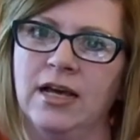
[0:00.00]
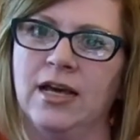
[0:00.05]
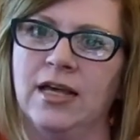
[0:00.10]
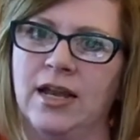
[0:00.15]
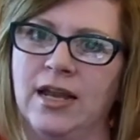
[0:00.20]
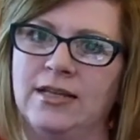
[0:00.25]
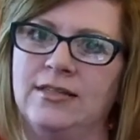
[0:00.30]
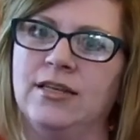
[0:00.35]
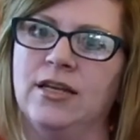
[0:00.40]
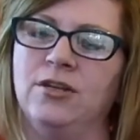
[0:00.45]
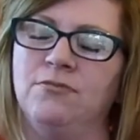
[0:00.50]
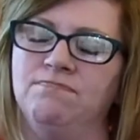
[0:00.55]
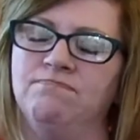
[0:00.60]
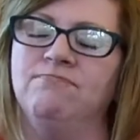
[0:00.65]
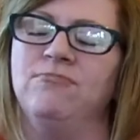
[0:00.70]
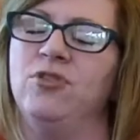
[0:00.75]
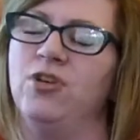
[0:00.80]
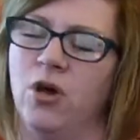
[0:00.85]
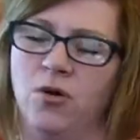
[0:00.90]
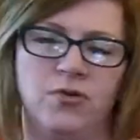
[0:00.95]
And I said,
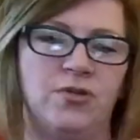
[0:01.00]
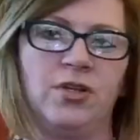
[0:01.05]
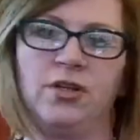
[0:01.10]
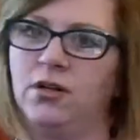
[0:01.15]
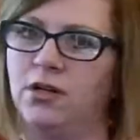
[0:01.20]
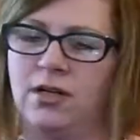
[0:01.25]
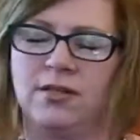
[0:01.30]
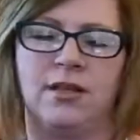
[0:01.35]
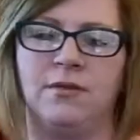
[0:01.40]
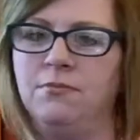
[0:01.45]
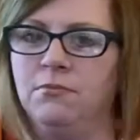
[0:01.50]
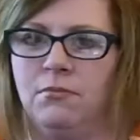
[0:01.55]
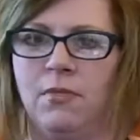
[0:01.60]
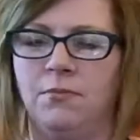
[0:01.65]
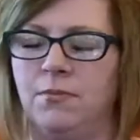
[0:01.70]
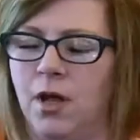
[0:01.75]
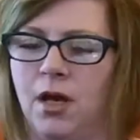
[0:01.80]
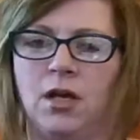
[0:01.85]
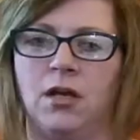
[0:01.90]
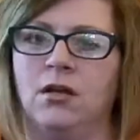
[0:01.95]
no, sir, because
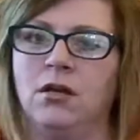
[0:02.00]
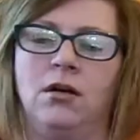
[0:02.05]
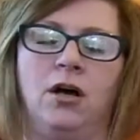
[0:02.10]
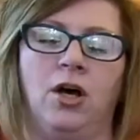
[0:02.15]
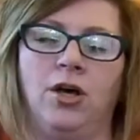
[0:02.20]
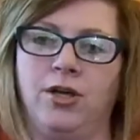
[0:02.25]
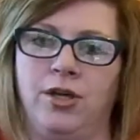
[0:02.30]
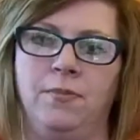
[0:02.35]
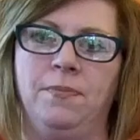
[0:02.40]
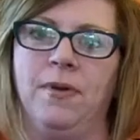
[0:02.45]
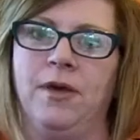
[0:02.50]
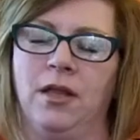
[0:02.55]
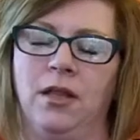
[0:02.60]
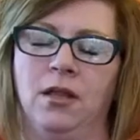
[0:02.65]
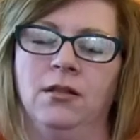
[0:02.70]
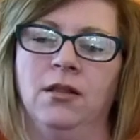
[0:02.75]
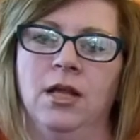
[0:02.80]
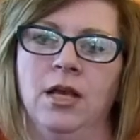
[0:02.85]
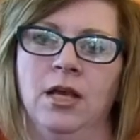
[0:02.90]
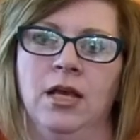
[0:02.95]
I'm not going to call you Bill.
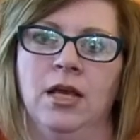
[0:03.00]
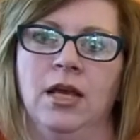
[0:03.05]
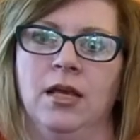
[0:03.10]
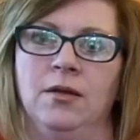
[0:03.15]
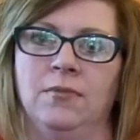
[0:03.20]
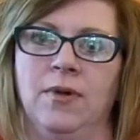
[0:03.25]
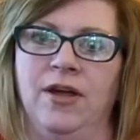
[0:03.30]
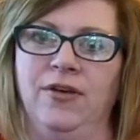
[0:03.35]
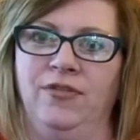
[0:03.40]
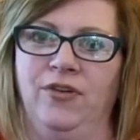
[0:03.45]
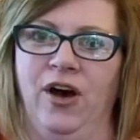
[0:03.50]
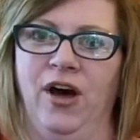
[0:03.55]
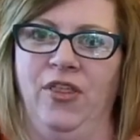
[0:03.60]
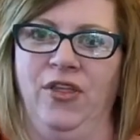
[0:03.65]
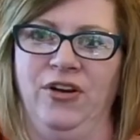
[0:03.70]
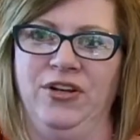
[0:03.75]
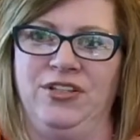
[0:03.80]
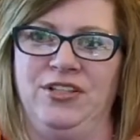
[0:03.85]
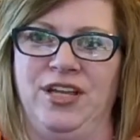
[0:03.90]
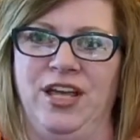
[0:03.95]
And my
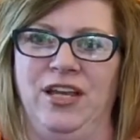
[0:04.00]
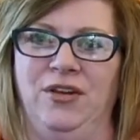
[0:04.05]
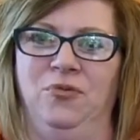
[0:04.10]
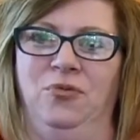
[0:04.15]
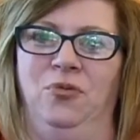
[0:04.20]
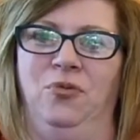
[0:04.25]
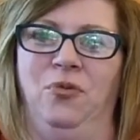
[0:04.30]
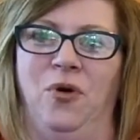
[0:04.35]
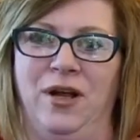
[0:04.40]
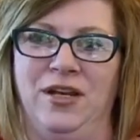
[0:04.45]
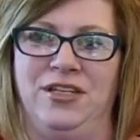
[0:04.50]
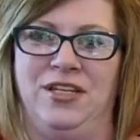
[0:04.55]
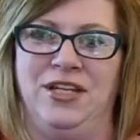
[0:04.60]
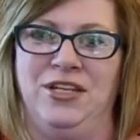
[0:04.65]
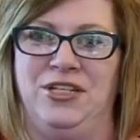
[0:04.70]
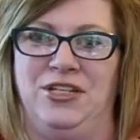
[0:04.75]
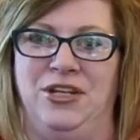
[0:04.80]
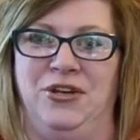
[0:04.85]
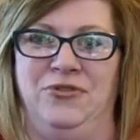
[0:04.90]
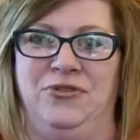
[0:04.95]
father said, what
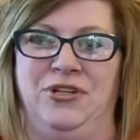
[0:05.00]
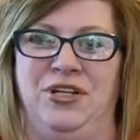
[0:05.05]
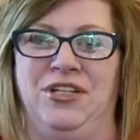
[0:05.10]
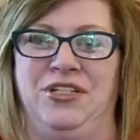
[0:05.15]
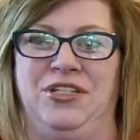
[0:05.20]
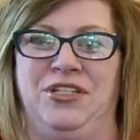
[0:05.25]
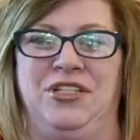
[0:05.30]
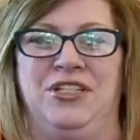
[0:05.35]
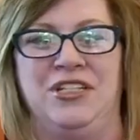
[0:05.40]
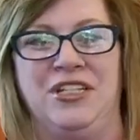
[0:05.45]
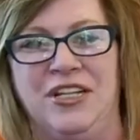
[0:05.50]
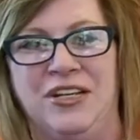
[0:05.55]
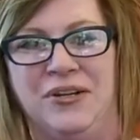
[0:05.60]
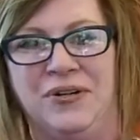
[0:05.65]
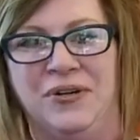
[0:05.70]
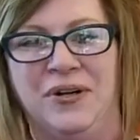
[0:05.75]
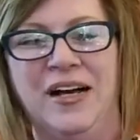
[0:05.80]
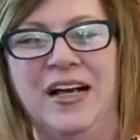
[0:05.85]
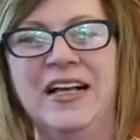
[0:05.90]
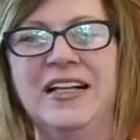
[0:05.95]
did you just
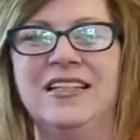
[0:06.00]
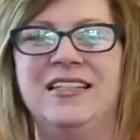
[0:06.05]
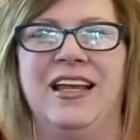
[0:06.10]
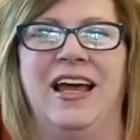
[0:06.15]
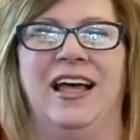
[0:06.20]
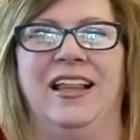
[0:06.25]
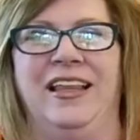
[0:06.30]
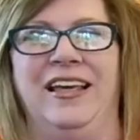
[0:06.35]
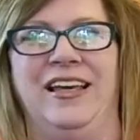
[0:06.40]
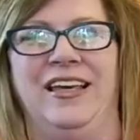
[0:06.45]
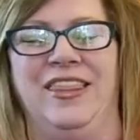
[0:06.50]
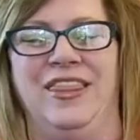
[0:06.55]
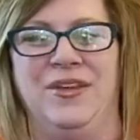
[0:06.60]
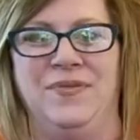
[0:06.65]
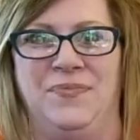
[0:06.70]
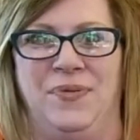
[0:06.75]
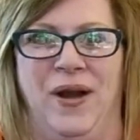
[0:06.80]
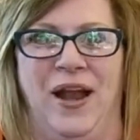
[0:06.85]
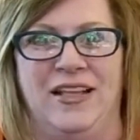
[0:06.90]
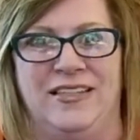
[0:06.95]
do? Telling the
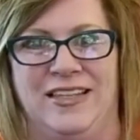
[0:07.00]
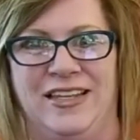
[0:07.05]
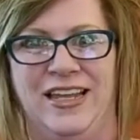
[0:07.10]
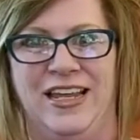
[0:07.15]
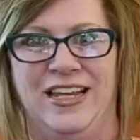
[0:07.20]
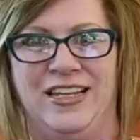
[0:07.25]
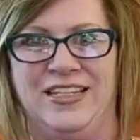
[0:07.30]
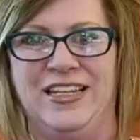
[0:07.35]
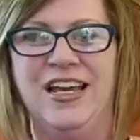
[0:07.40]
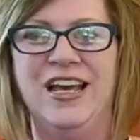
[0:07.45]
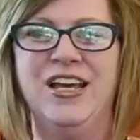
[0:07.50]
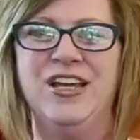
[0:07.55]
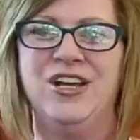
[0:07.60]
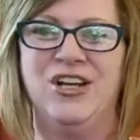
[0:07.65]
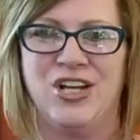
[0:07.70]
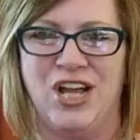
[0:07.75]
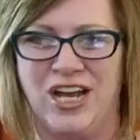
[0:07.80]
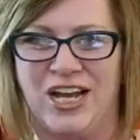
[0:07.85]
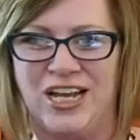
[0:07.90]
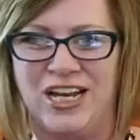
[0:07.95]
president
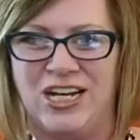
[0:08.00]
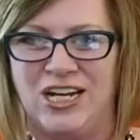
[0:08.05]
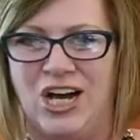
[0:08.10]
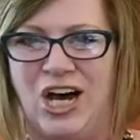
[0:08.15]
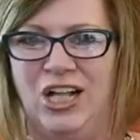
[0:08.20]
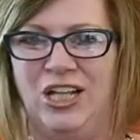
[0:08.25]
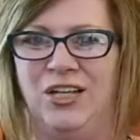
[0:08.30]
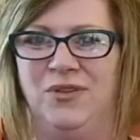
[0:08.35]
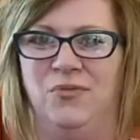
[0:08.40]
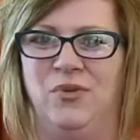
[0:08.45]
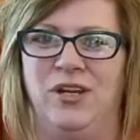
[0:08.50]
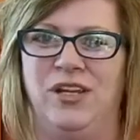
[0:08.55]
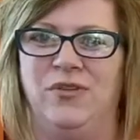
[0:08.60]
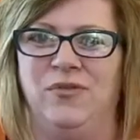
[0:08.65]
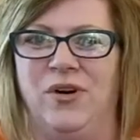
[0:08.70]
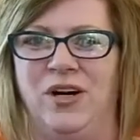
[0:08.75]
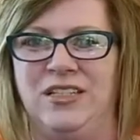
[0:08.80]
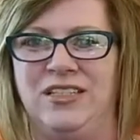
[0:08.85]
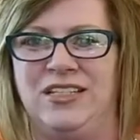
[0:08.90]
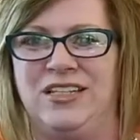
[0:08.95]
you're not going to call him what he
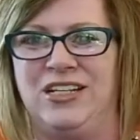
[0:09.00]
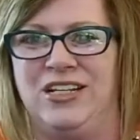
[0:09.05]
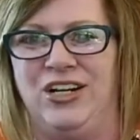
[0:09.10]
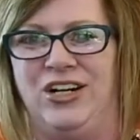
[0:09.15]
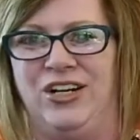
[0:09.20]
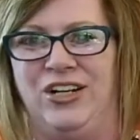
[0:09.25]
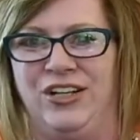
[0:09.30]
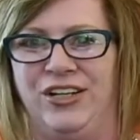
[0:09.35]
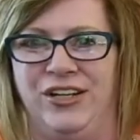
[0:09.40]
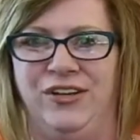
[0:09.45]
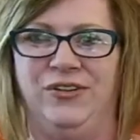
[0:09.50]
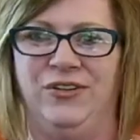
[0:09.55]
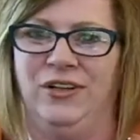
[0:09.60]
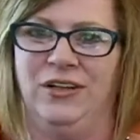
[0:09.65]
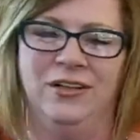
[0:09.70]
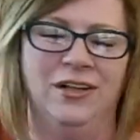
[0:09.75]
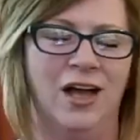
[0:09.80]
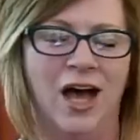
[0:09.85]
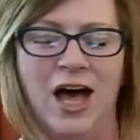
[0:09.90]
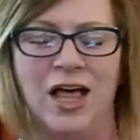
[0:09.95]
wants to call you
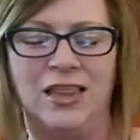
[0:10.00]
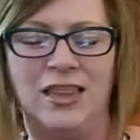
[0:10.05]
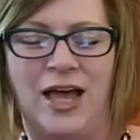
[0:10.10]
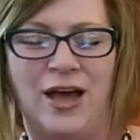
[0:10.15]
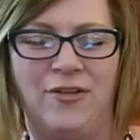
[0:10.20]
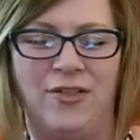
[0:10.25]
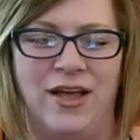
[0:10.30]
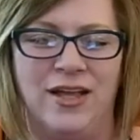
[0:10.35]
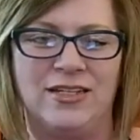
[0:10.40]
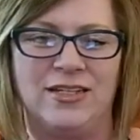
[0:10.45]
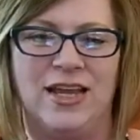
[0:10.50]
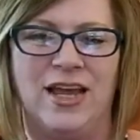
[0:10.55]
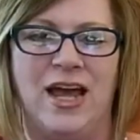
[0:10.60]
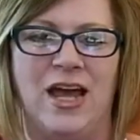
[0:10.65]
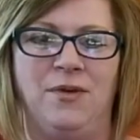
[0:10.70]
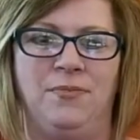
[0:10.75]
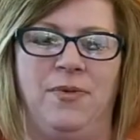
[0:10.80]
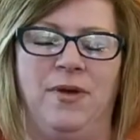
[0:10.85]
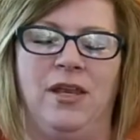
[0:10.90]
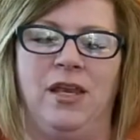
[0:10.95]
or allow that to
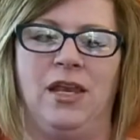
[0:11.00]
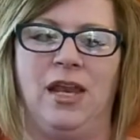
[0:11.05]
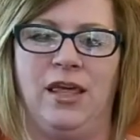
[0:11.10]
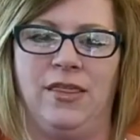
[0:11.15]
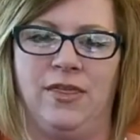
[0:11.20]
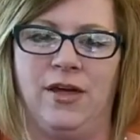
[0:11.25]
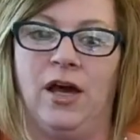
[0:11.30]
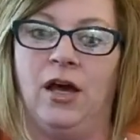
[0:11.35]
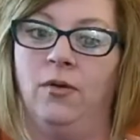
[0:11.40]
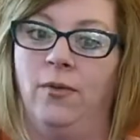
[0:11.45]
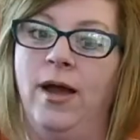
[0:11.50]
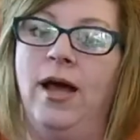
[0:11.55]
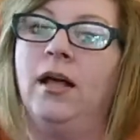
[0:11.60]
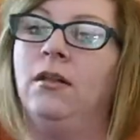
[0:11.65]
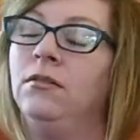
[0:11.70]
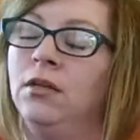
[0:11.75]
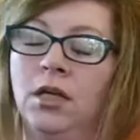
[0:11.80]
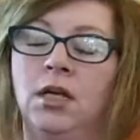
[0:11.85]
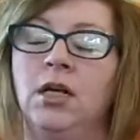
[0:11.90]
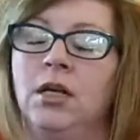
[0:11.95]
happen. And I thought,
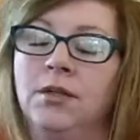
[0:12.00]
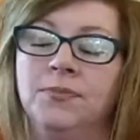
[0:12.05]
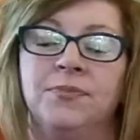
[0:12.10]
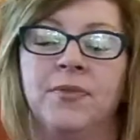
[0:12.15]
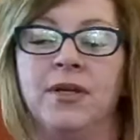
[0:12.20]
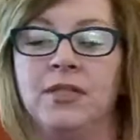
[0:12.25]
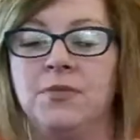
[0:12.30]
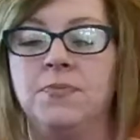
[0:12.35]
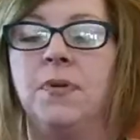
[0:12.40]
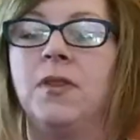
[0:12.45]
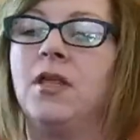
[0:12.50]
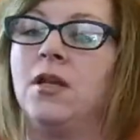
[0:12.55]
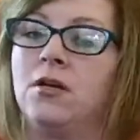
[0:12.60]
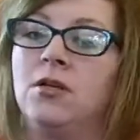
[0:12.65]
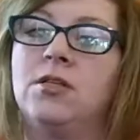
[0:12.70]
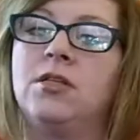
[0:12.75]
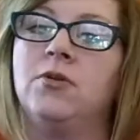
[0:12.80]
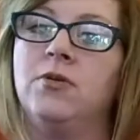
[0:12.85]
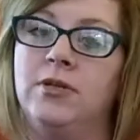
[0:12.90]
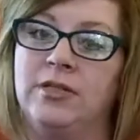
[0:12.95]
well, it's
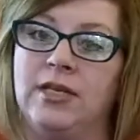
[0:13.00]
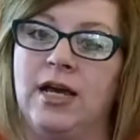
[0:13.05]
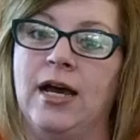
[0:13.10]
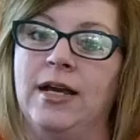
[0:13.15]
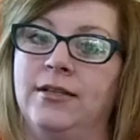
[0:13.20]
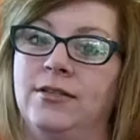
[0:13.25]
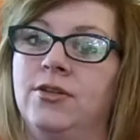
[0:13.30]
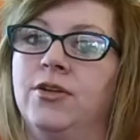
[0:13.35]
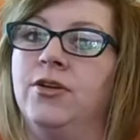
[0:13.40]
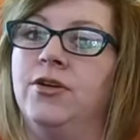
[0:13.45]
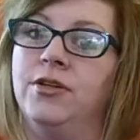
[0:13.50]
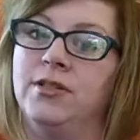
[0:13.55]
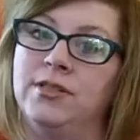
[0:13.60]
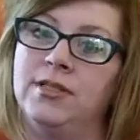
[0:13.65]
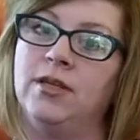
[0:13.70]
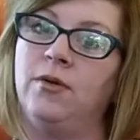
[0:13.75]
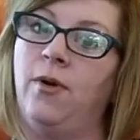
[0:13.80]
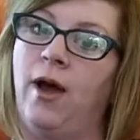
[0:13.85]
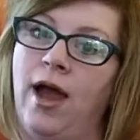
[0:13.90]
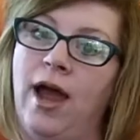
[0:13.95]
political suicide, so you can
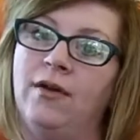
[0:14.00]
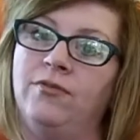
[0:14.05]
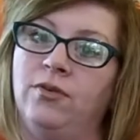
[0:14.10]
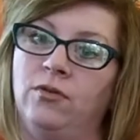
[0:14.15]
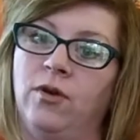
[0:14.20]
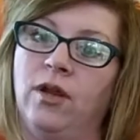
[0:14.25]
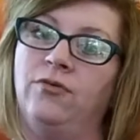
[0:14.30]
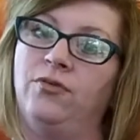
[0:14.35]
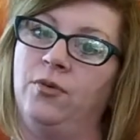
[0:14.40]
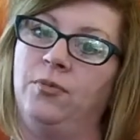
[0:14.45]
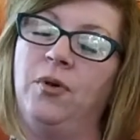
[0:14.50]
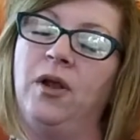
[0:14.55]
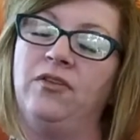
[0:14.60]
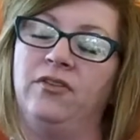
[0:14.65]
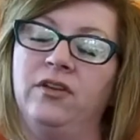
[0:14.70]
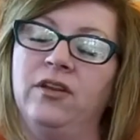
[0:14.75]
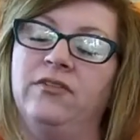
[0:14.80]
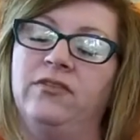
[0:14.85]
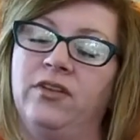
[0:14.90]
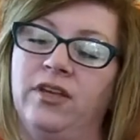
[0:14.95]
see why I haven't run for
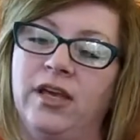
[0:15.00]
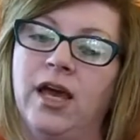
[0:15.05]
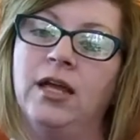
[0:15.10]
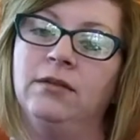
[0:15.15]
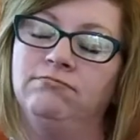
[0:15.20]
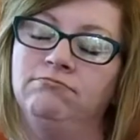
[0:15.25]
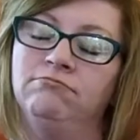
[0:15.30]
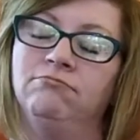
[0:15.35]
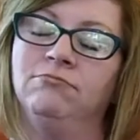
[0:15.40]
presidency yet.